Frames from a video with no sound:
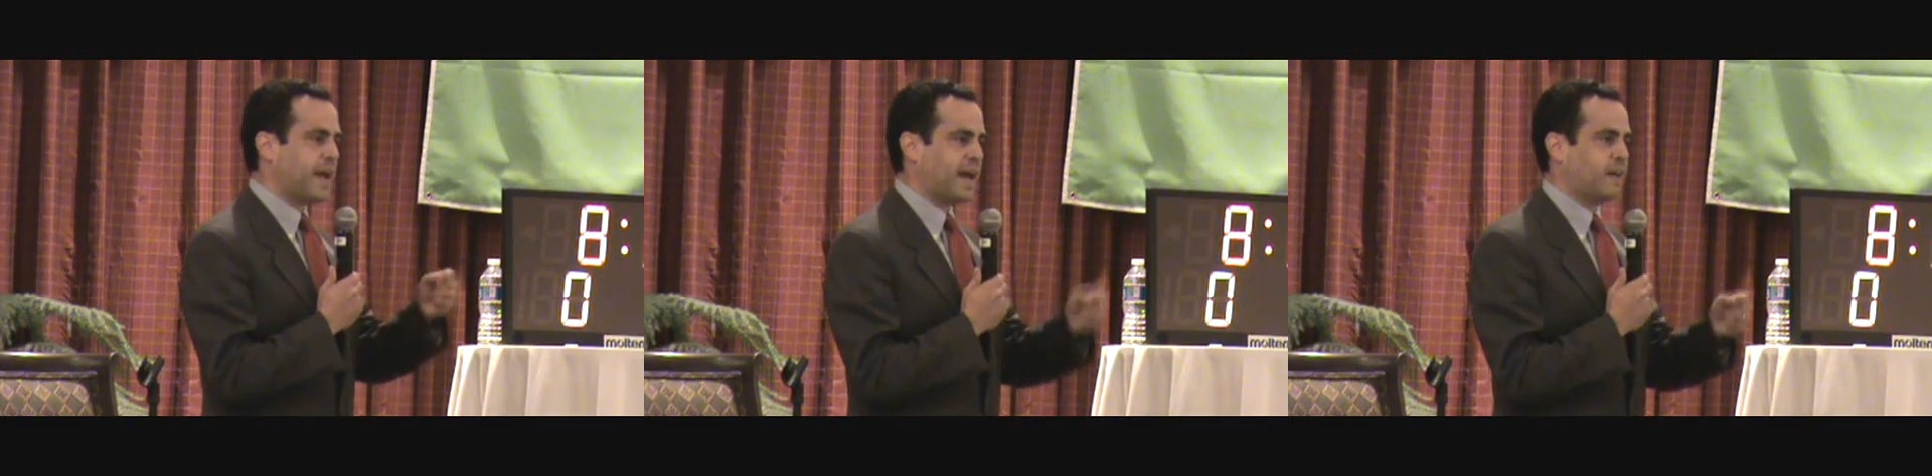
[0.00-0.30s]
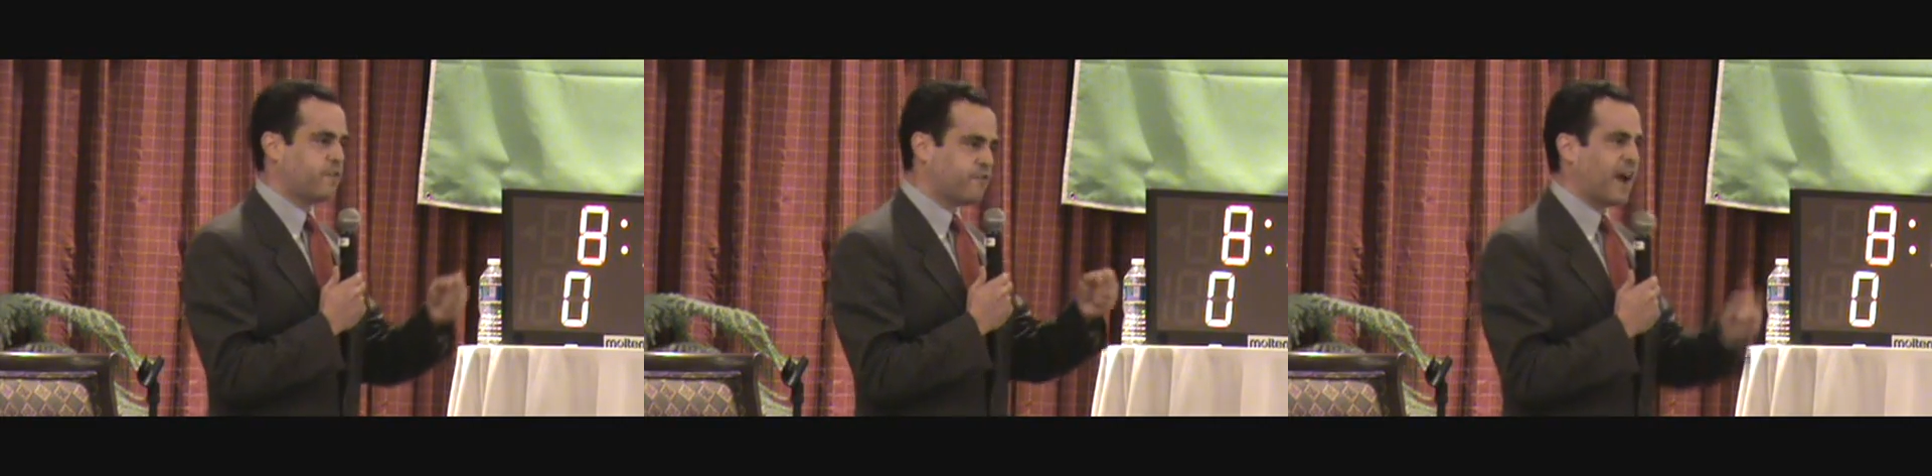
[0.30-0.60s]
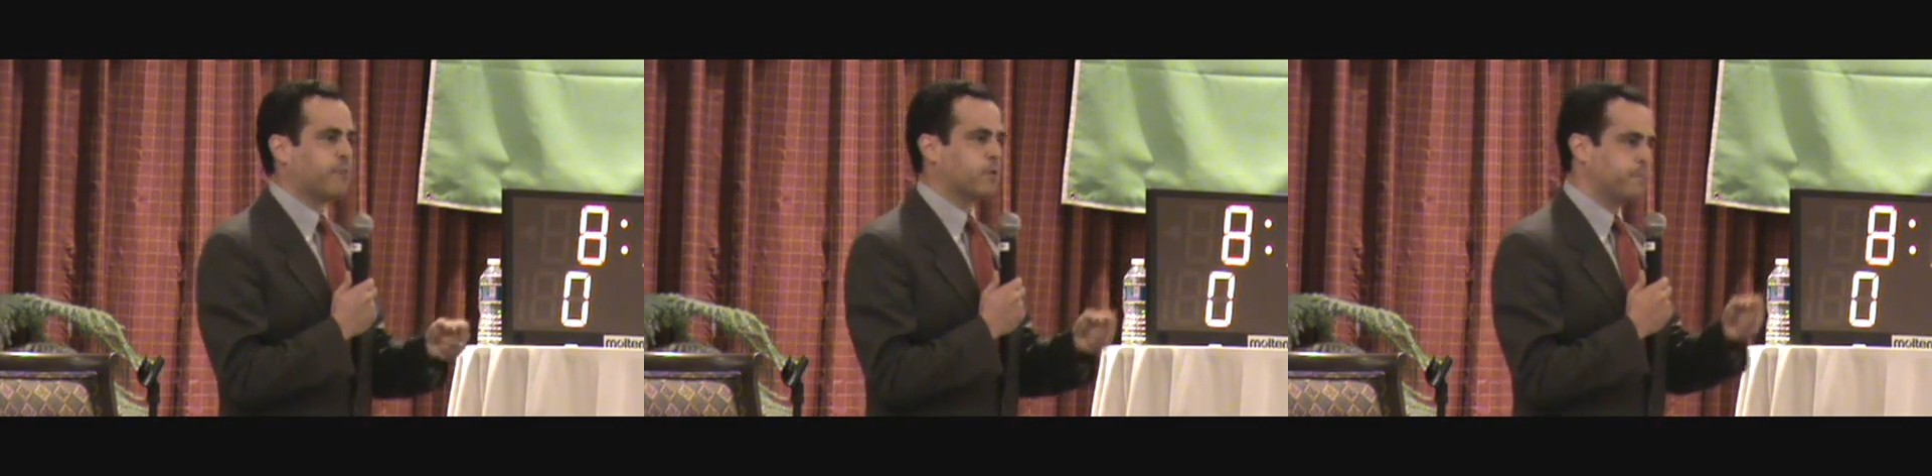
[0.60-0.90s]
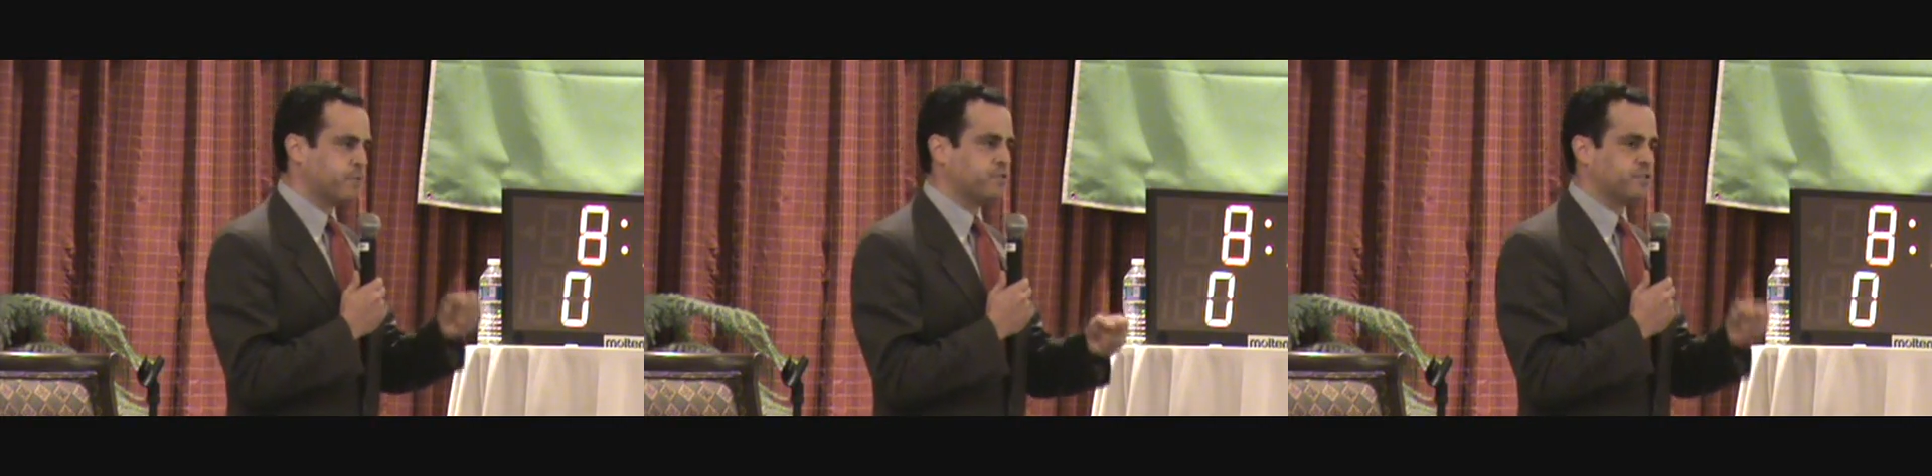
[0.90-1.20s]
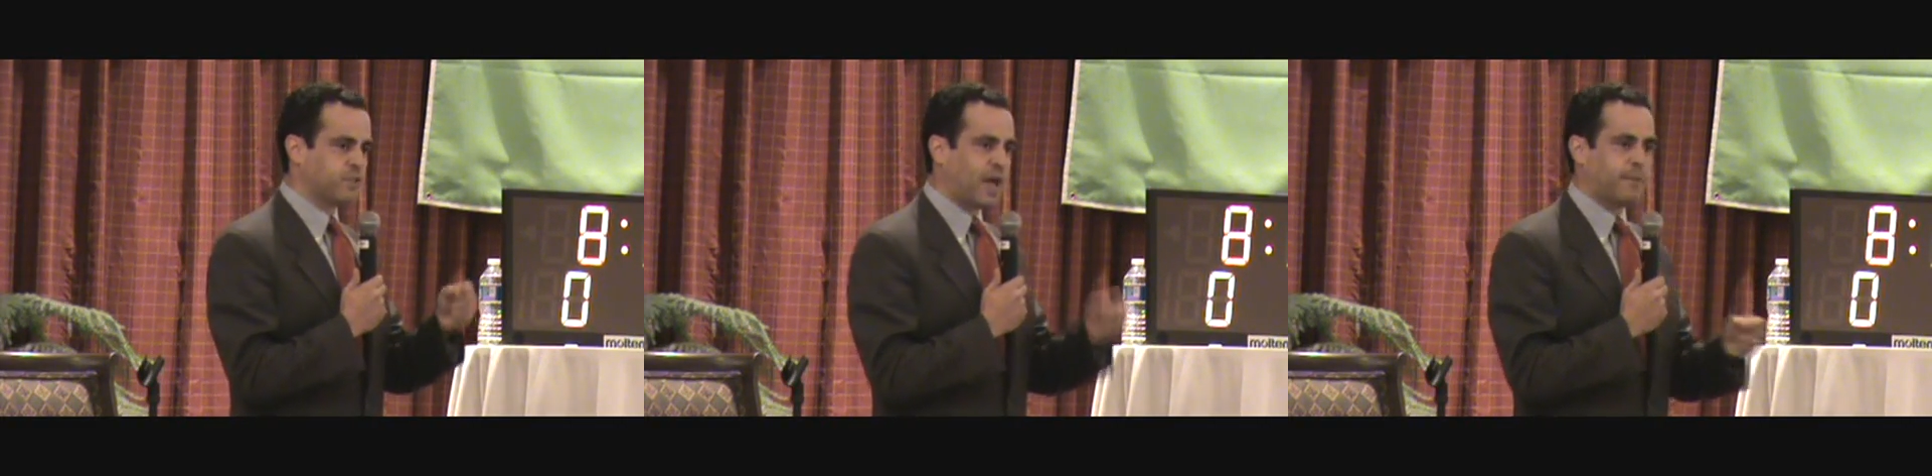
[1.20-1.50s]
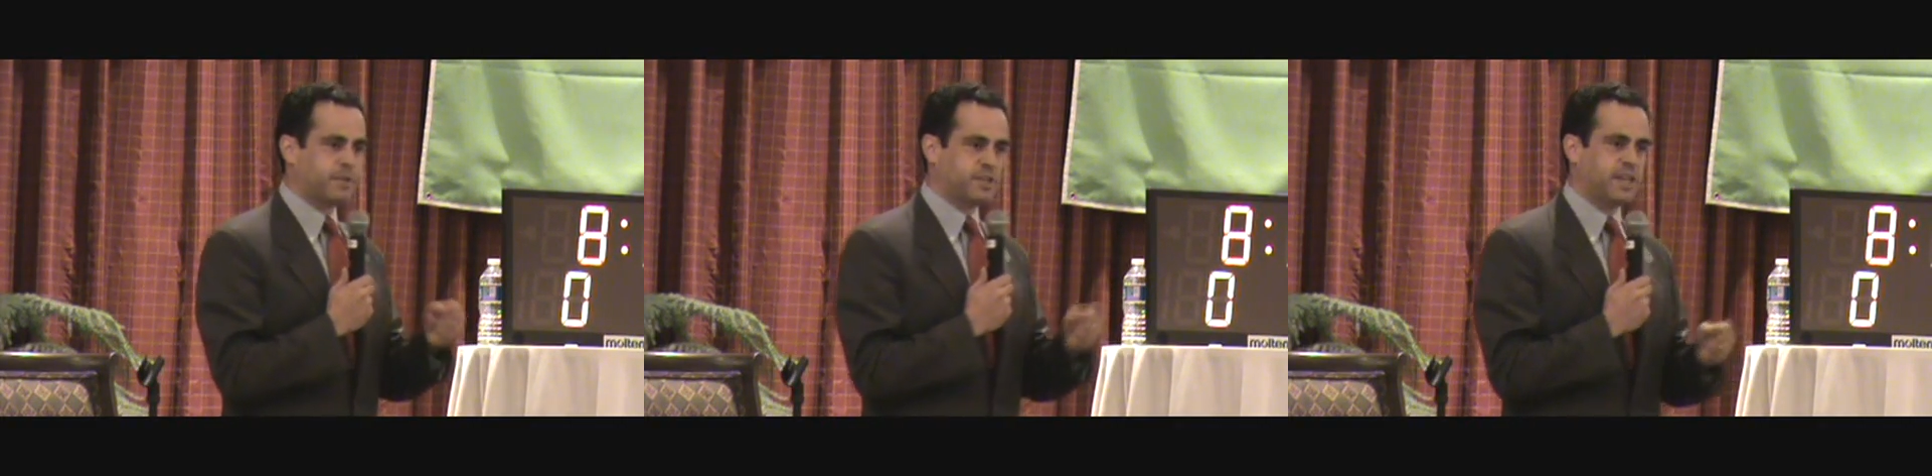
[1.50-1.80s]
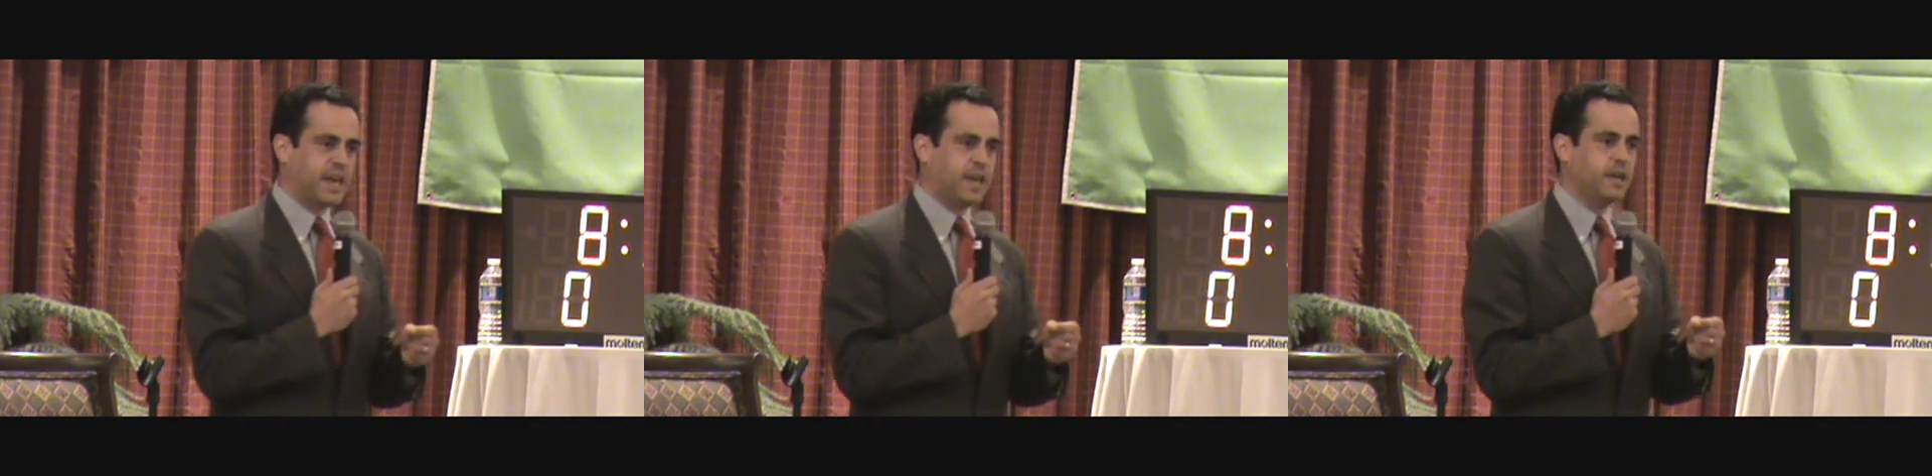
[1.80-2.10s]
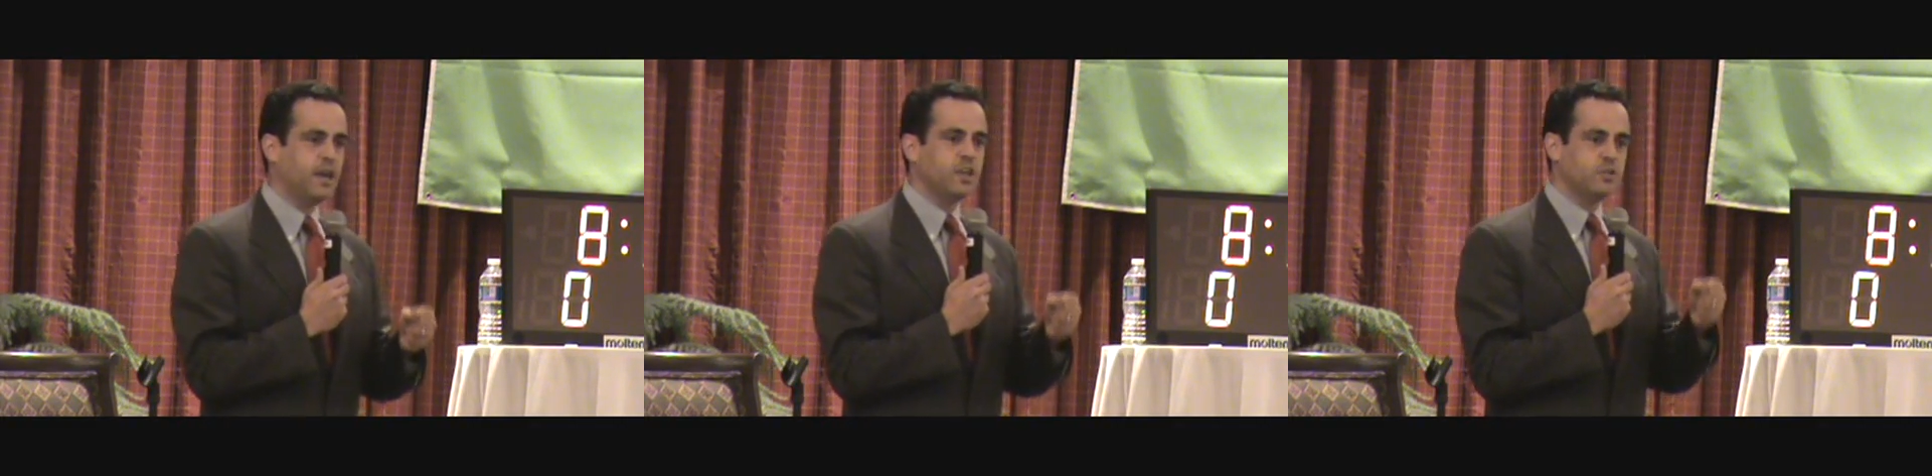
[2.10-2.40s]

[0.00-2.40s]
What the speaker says: have a vibrant business climate today,